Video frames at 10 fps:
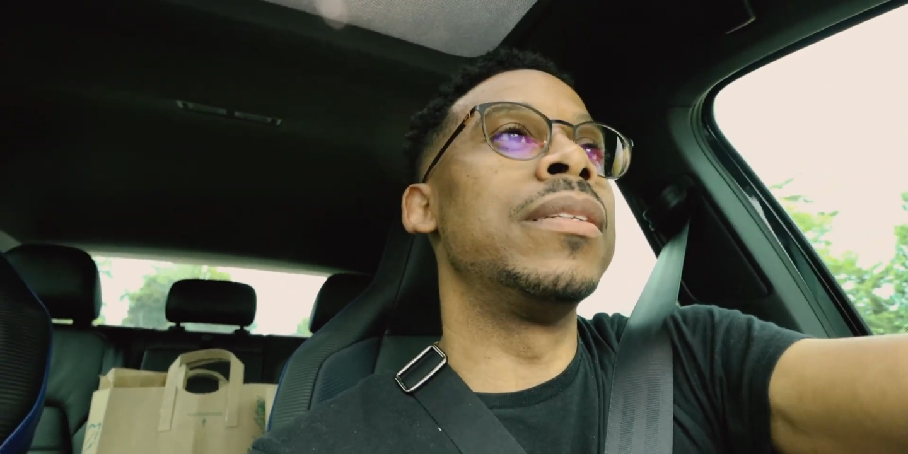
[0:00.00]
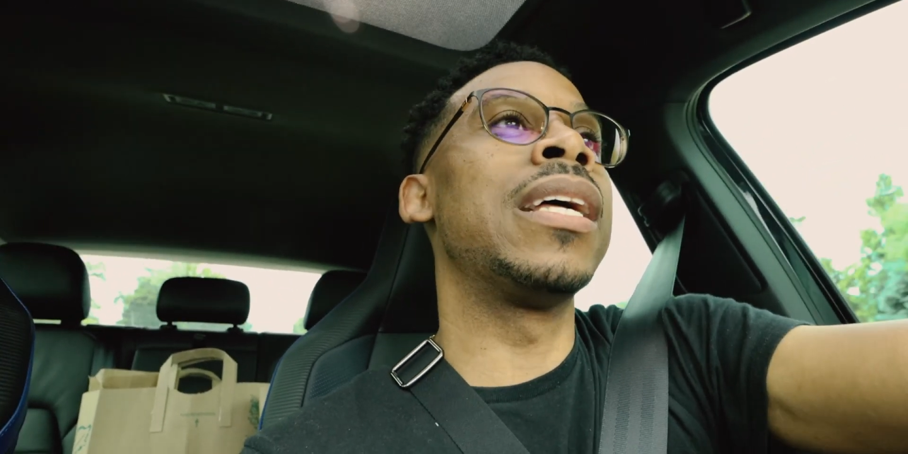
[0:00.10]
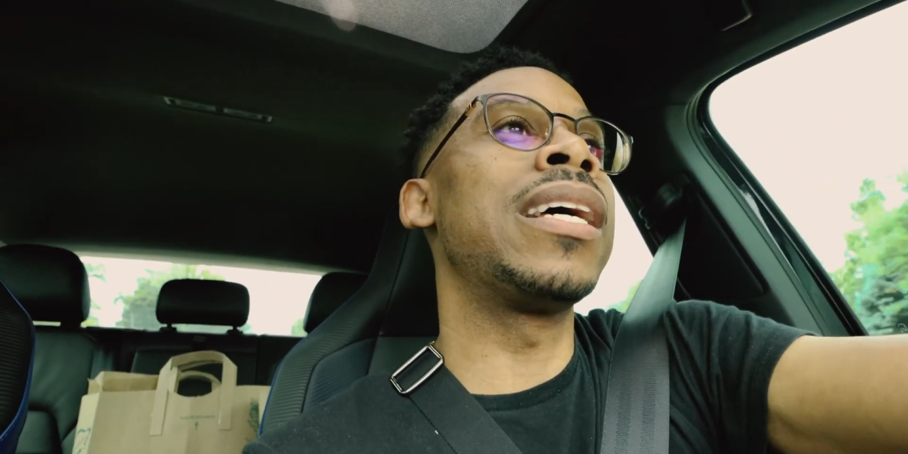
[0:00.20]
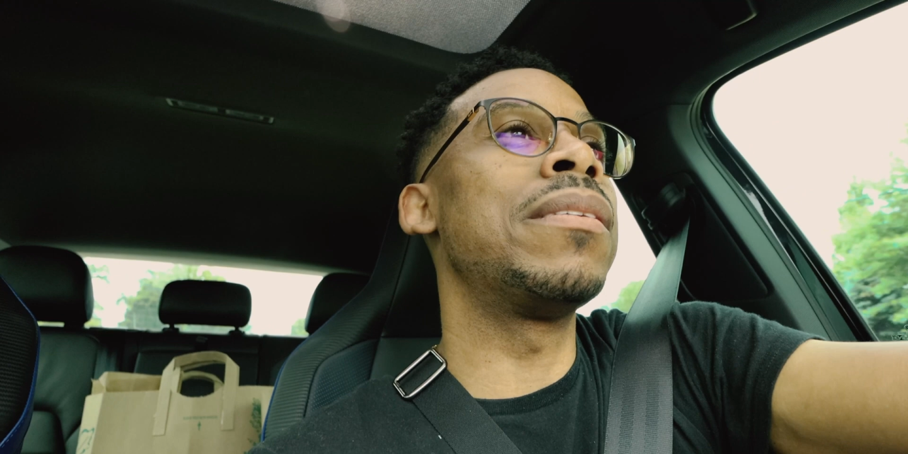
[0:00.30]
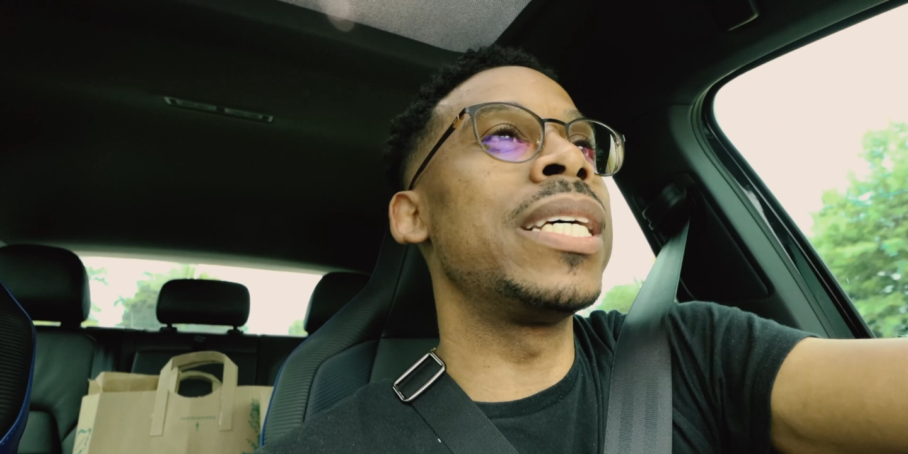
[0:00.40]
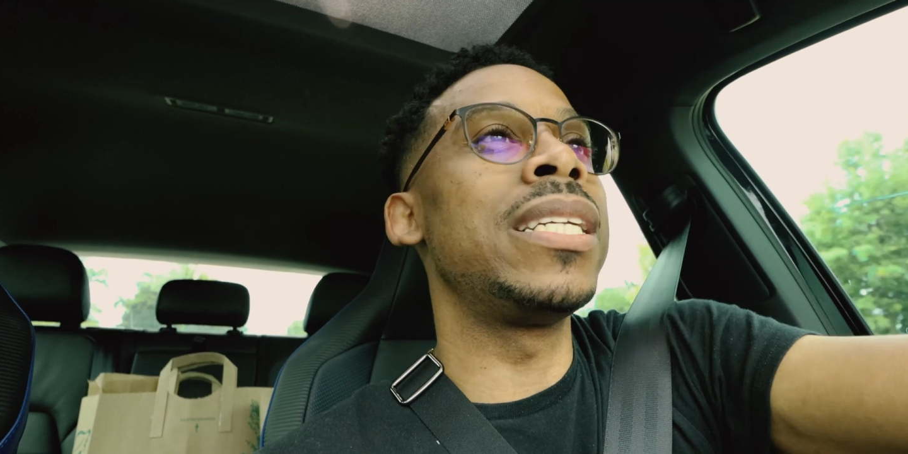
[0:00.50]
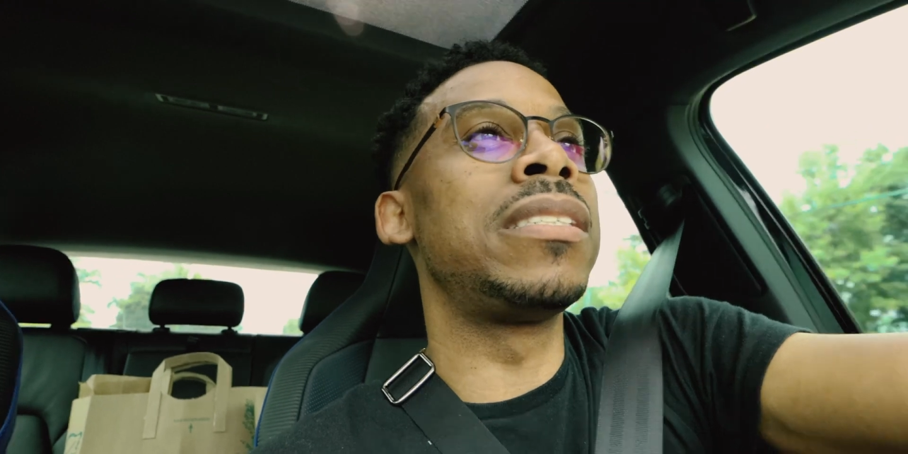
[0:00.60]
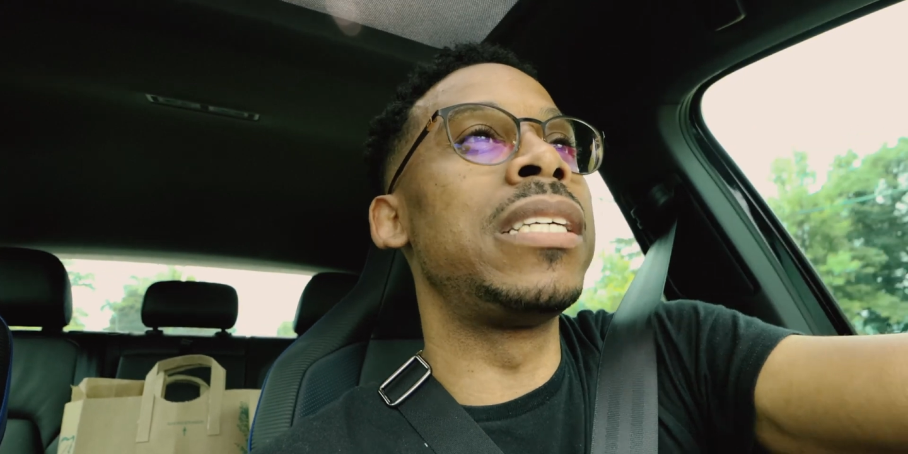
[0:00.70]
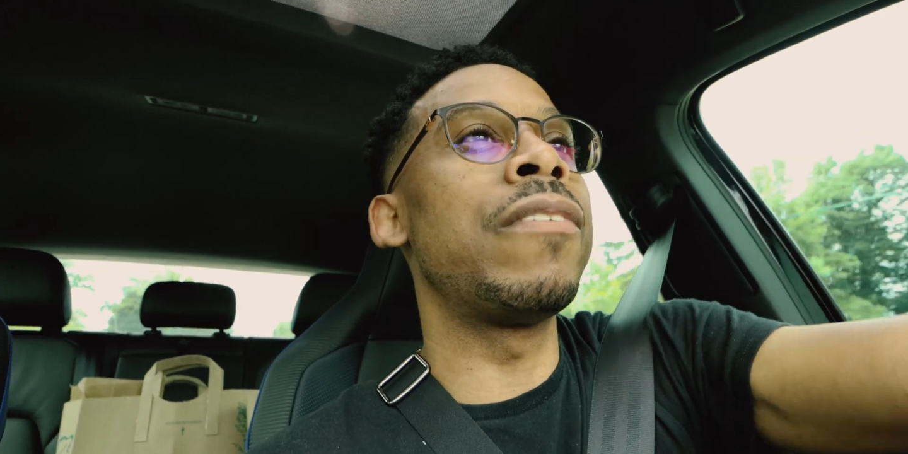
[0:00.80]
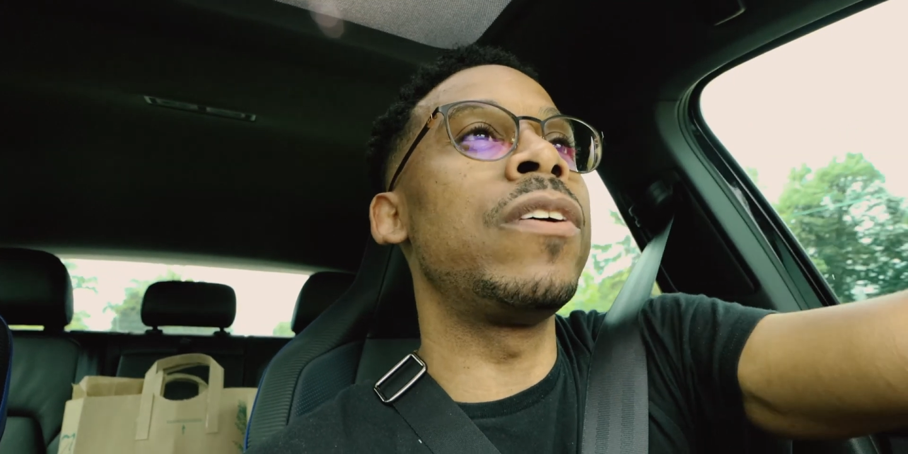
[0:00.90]
Like I'm saying,
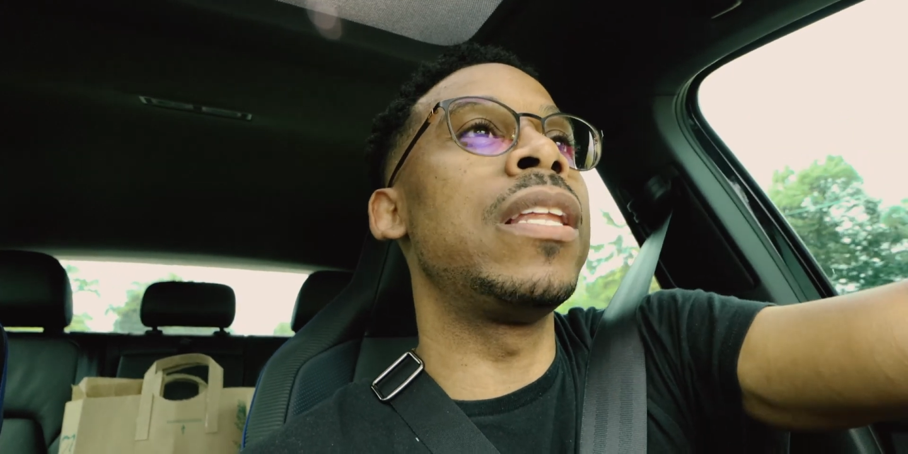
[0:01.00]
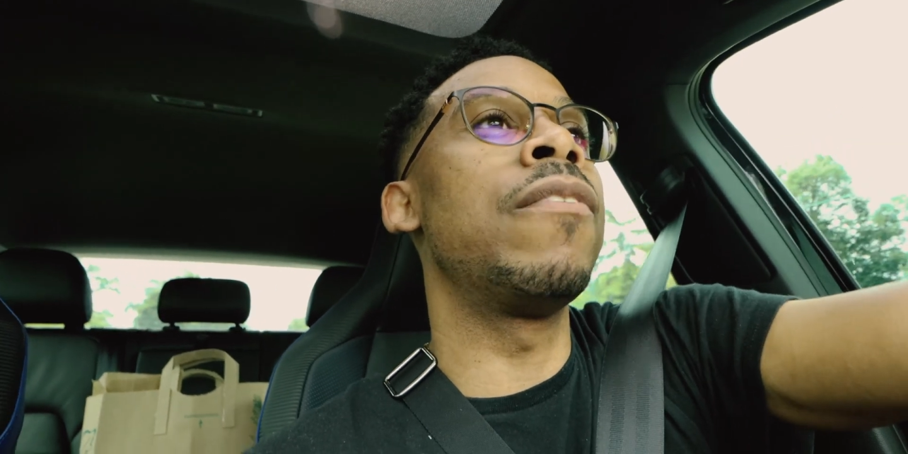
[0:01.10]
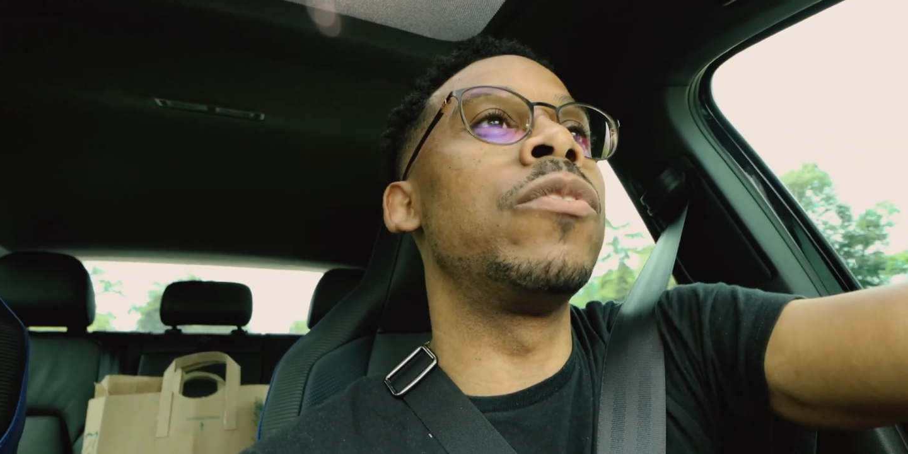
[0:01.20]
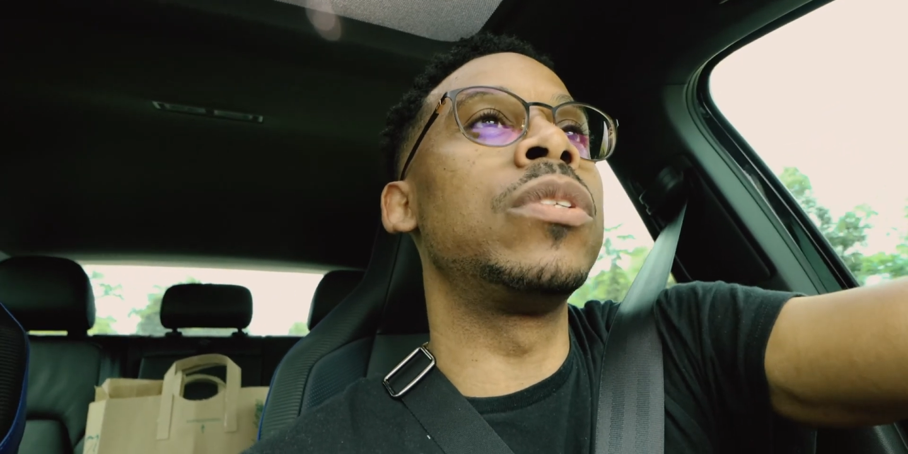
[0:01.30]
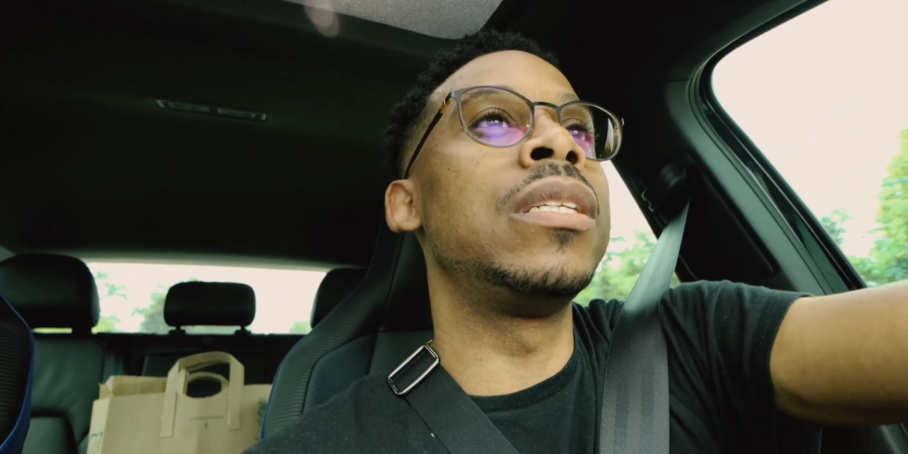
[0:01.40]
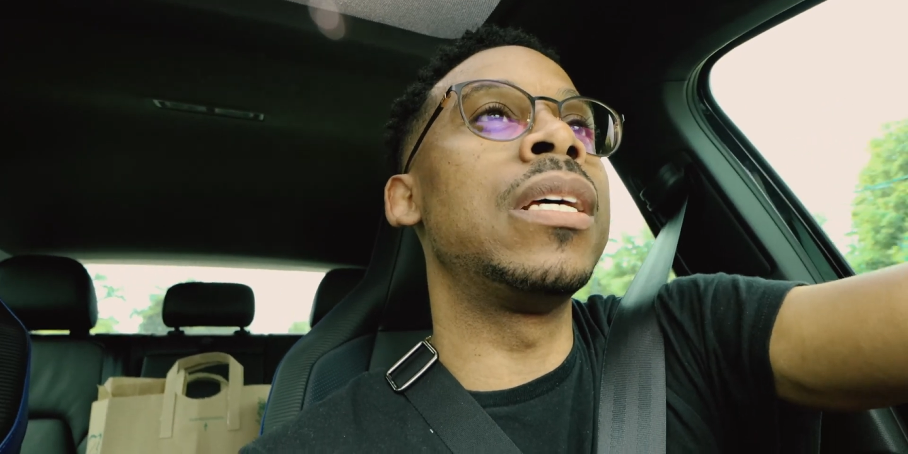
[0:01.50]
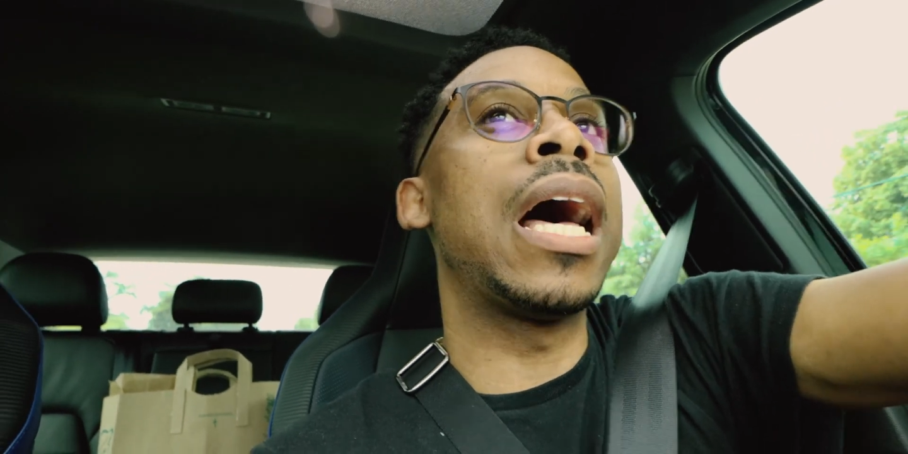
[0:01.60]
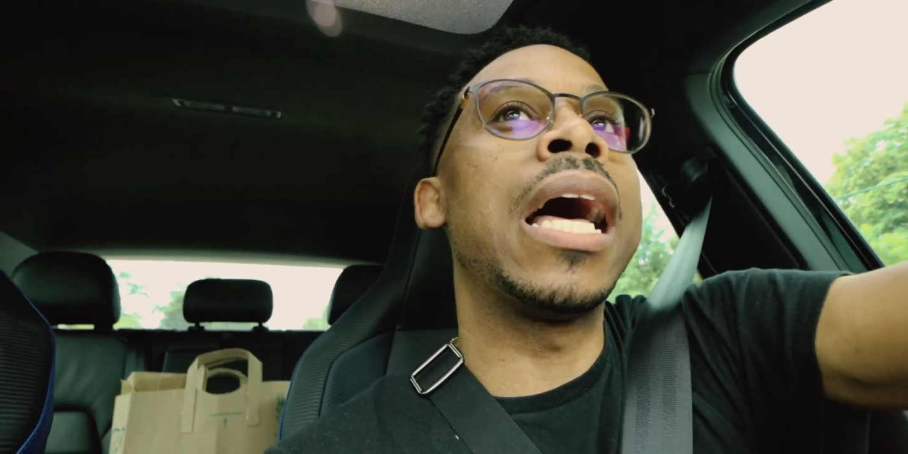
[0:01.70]
there's different levels, and